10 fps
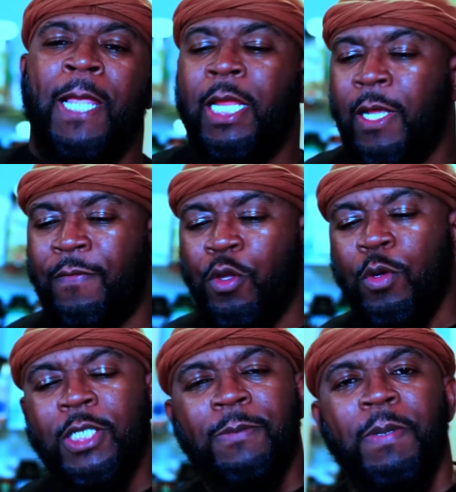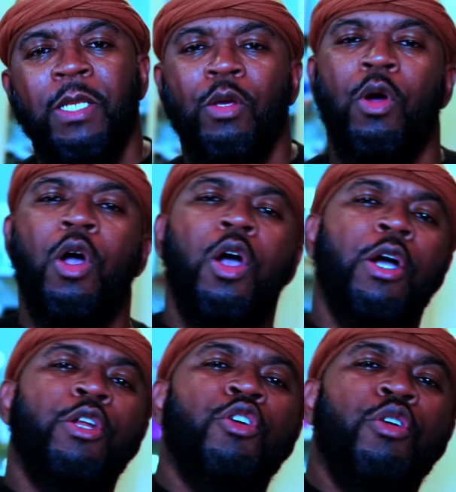And if you'll spend your
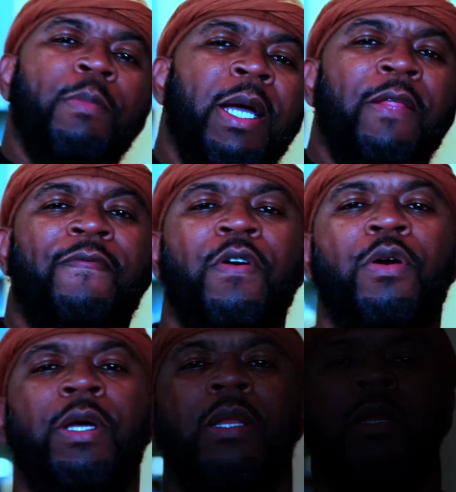hard-earned money for it,